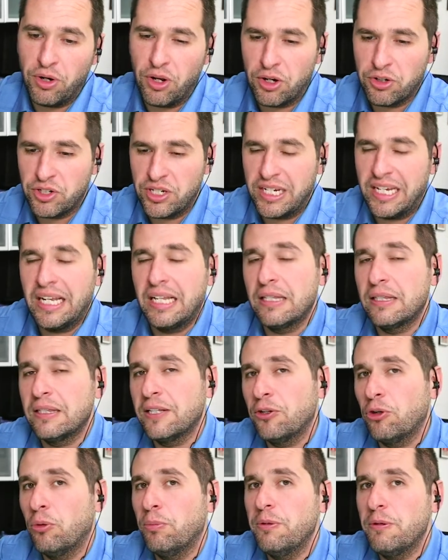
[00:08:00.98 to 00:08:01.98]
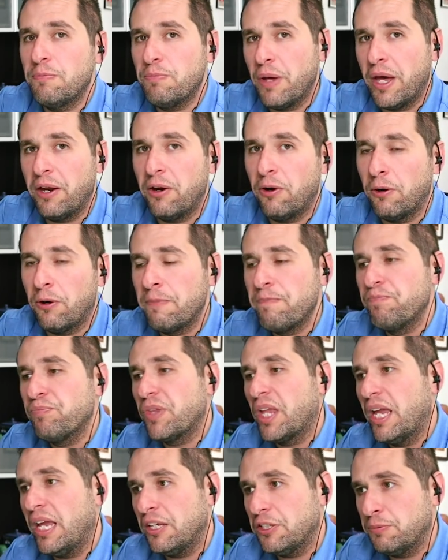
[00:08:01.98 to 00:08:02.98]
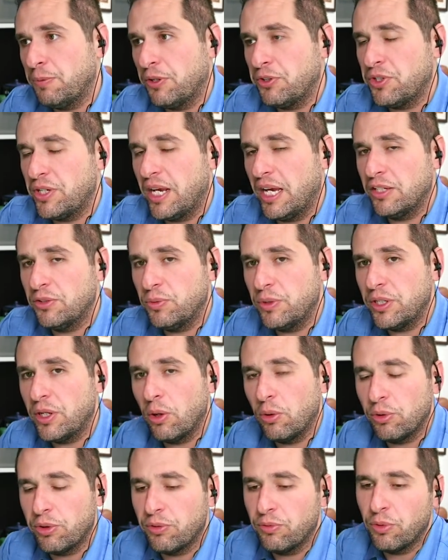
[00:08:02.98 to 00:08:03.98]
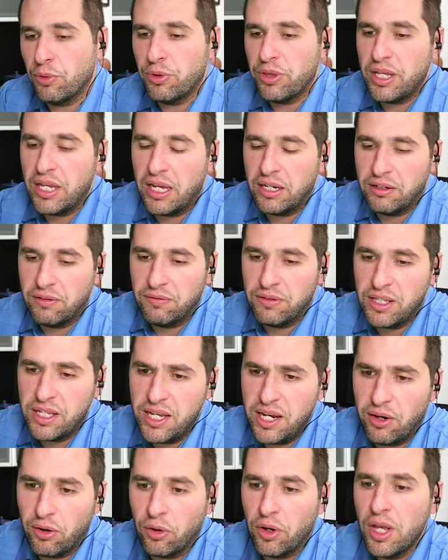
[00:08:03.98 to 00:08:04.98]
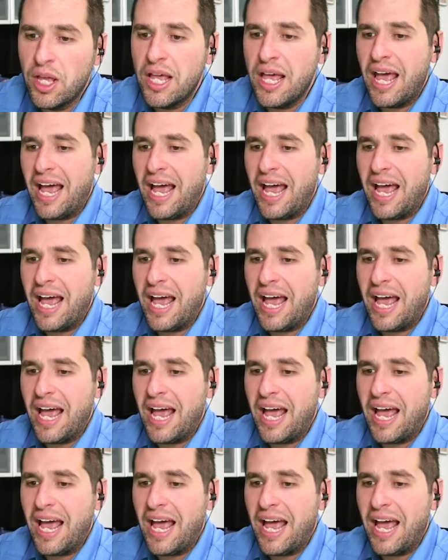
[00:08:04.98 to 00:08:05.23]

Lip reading: production get a little bit better, especially as we go through the end of the year.